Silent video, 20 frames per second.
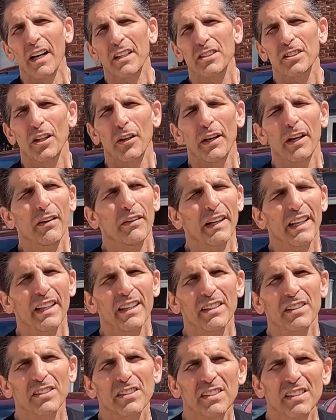So here it
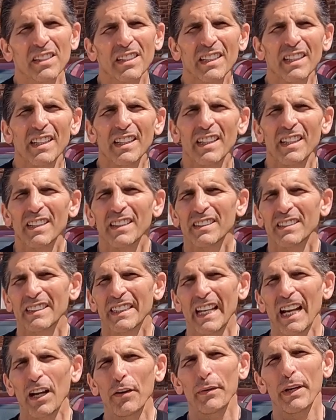is.
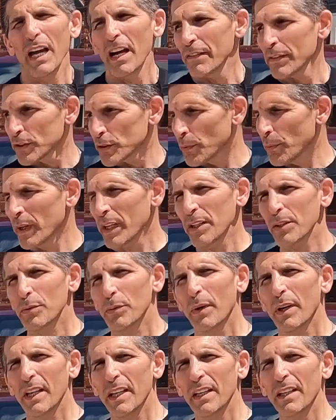Today we have a
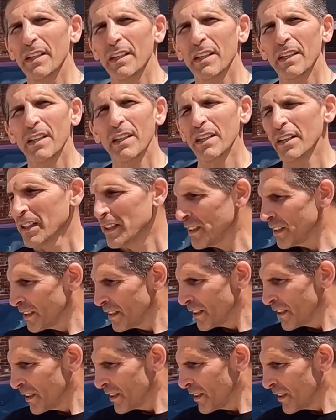2020
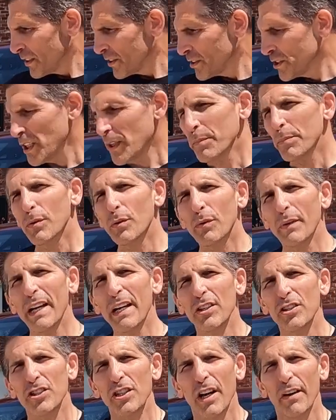Jeep
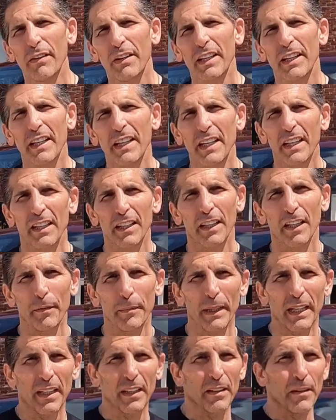Grand Cherokee
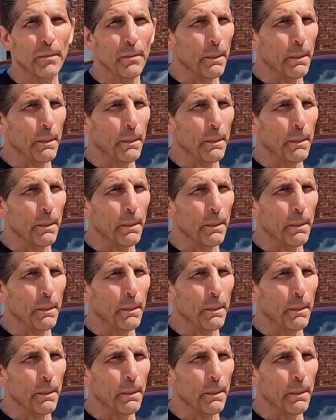Limited.